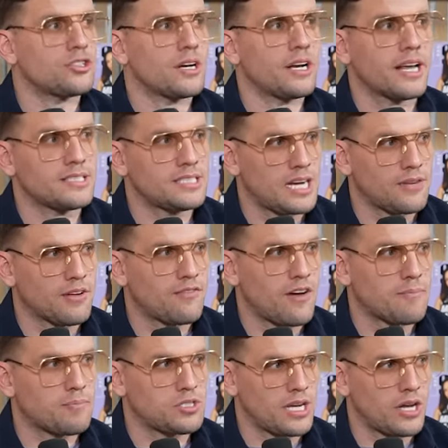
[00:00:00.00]
You're going to get
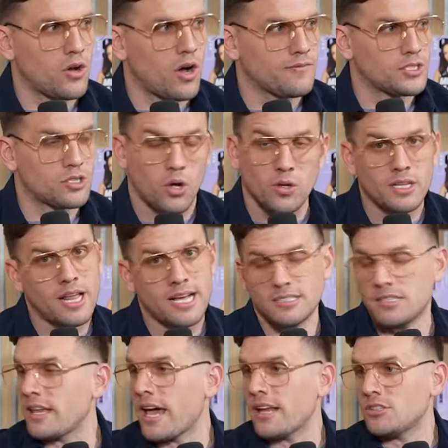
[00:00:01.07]
75% off. This only
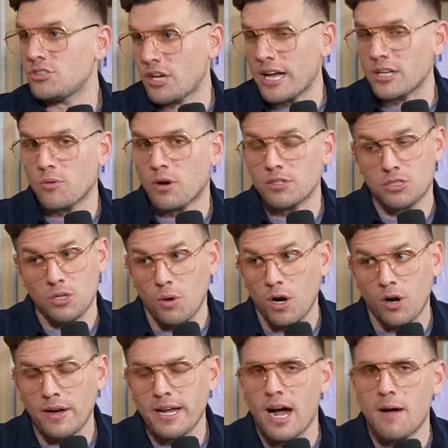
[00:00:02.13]
lasts to the end of January, so
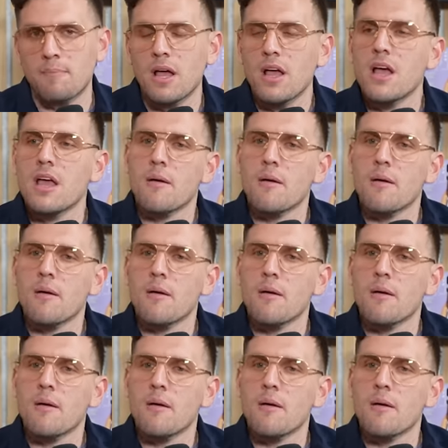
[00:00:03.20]
hurry up.